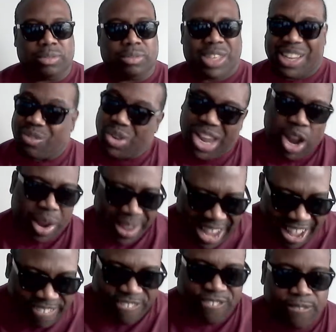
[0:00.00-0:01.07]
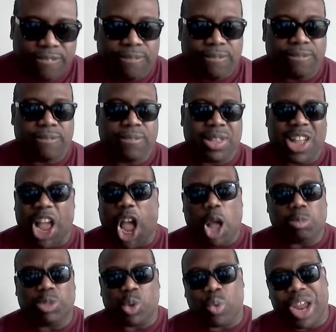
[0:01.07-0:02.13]
when we have
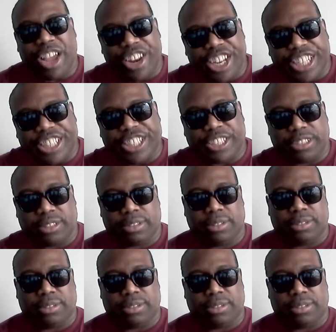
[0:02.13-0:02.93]
ops around us.